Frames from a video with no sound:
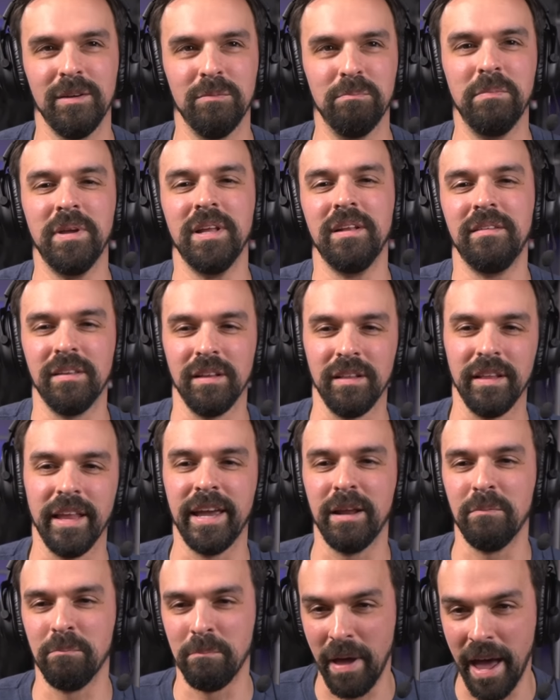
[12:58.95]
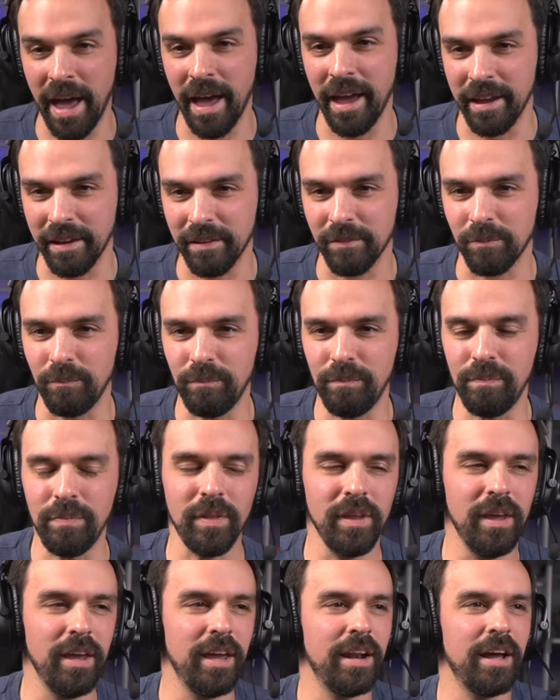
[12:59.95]
mid to late May.
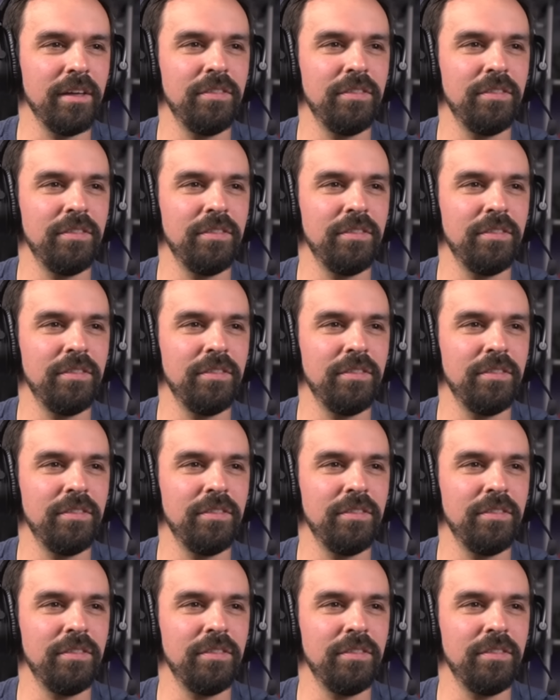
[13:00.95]
And